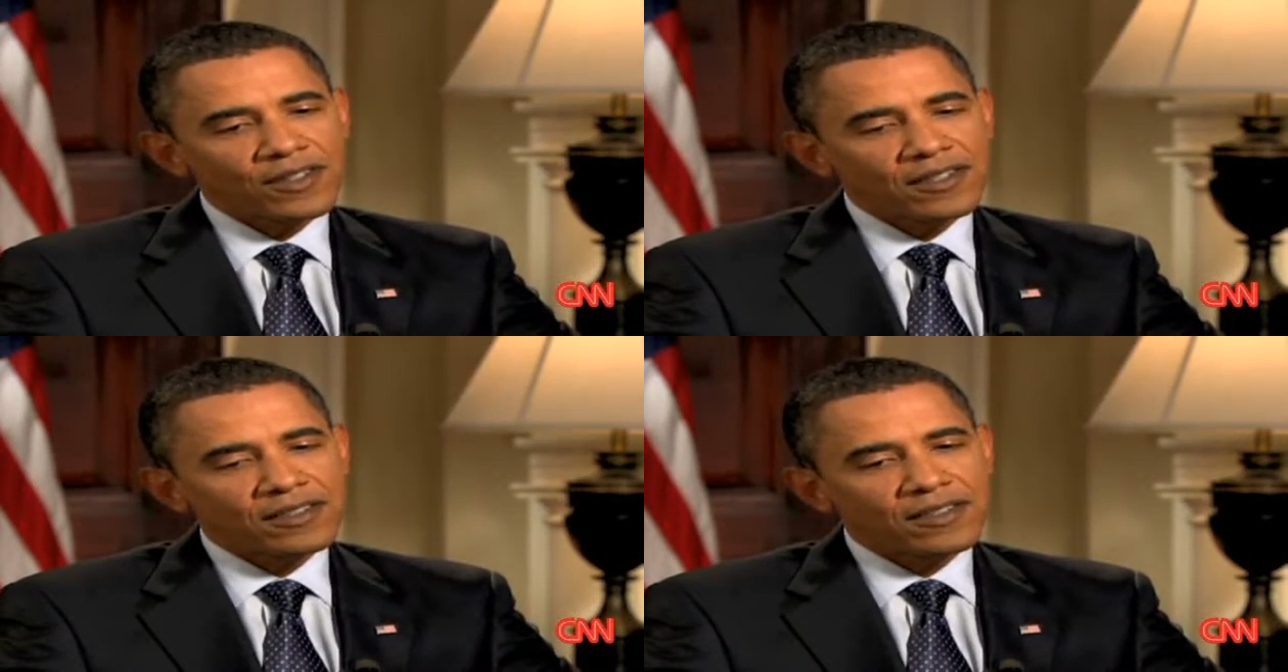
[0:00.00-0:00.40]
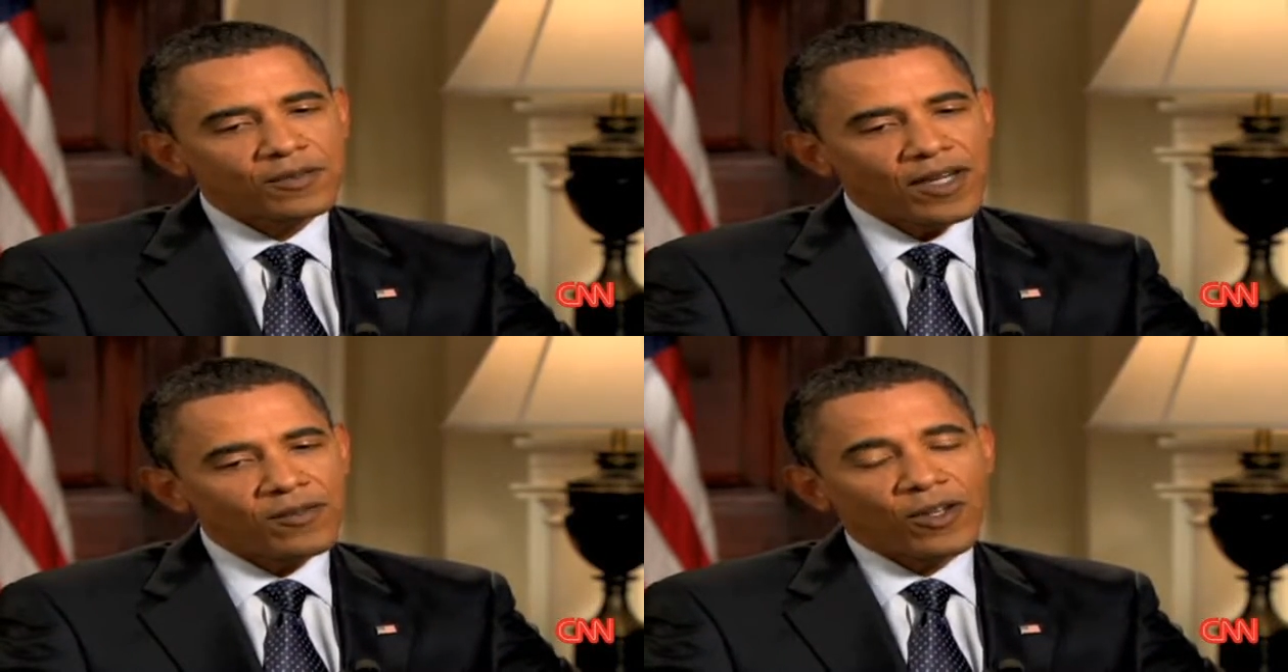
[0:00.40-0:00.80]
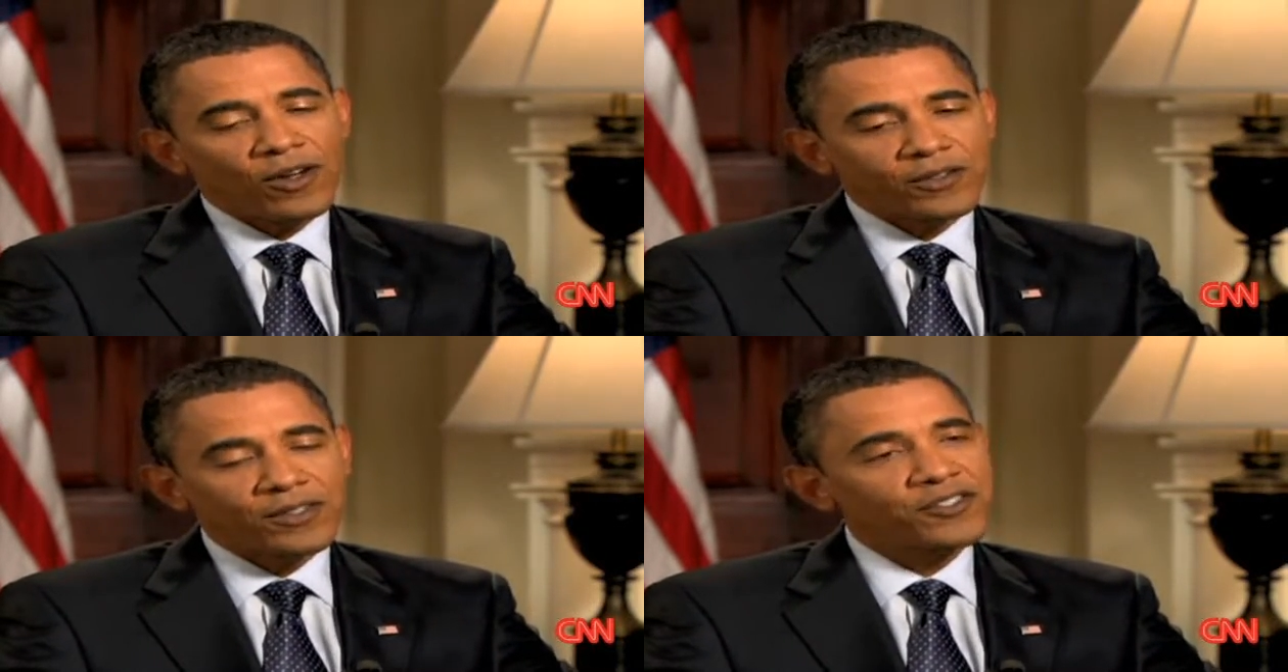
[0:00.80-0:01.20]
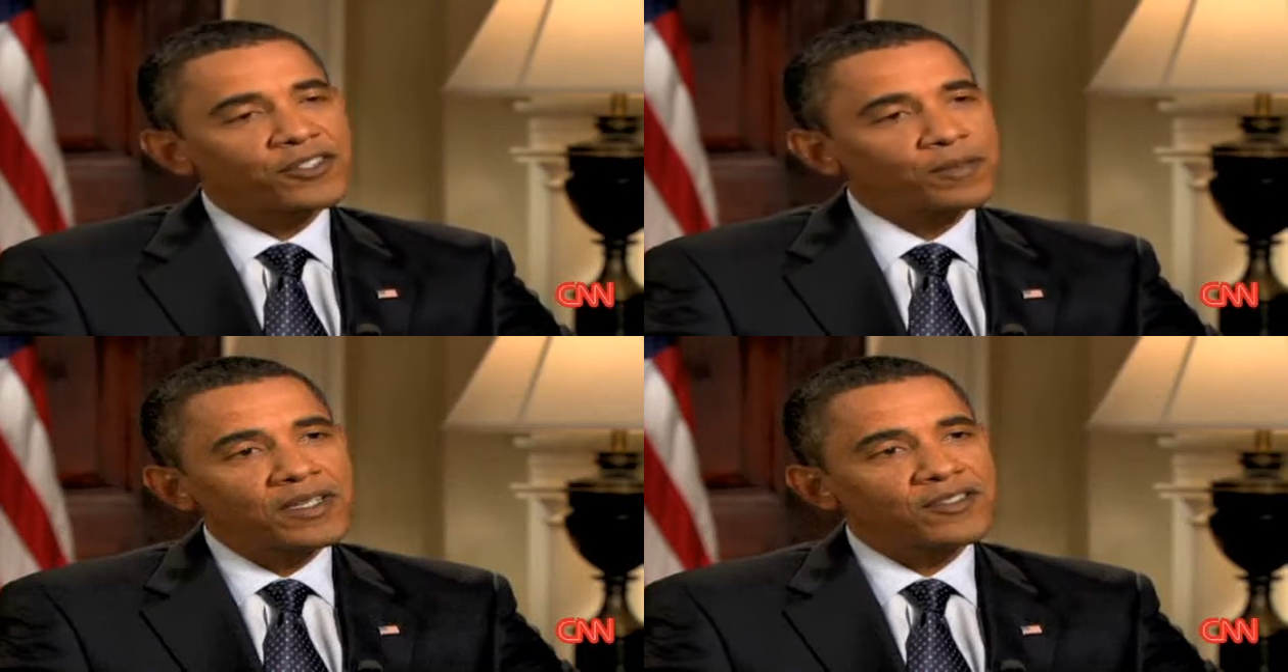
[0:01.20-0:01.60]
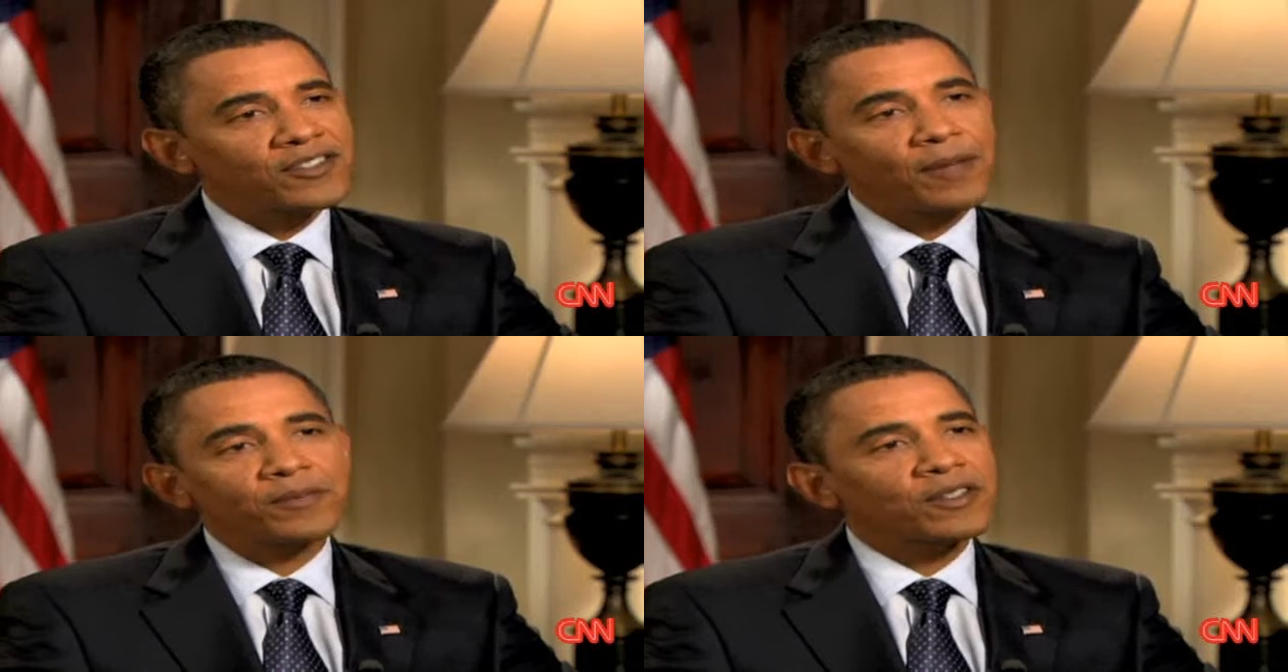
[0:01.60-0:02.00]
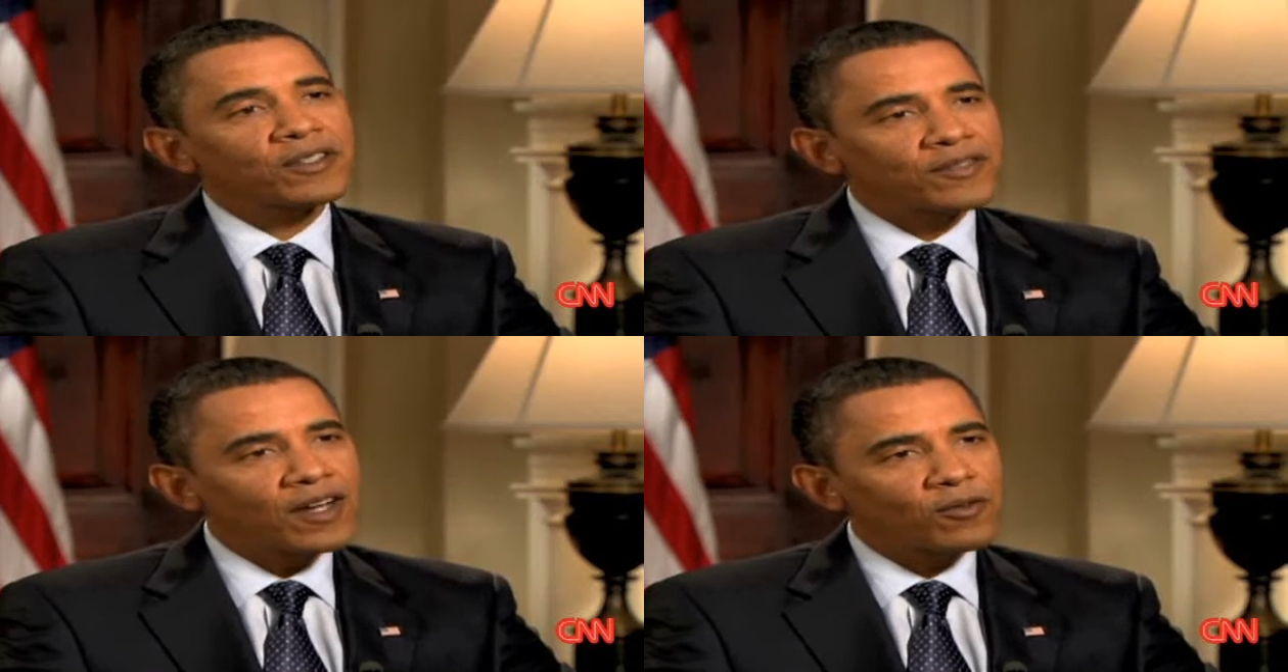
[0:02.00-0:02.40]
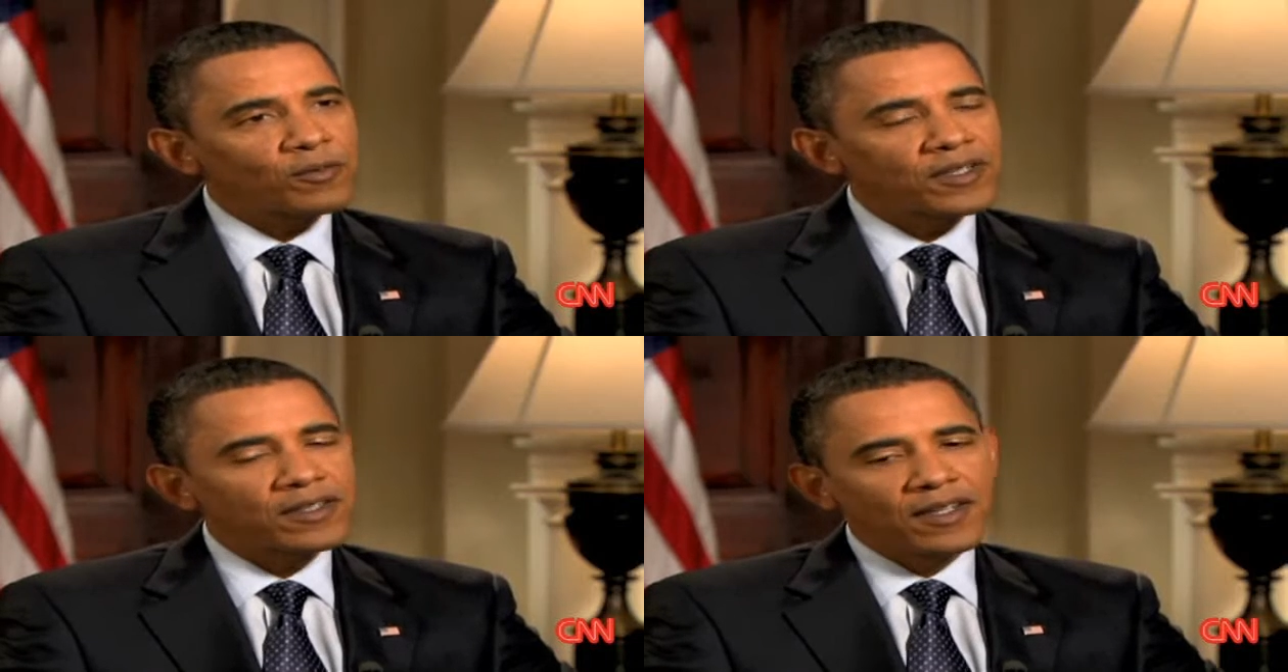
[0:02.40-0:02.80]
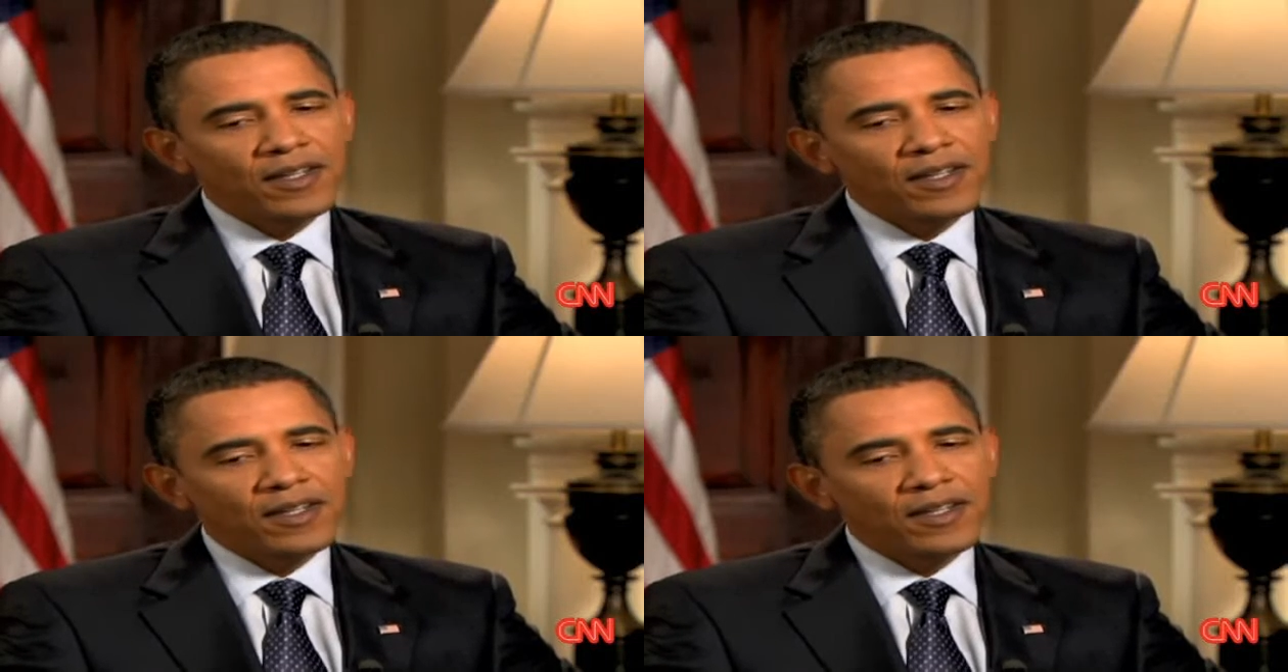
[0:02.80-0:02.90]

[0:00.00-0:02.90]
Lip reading: that we have a long tradition of being skeptical of government.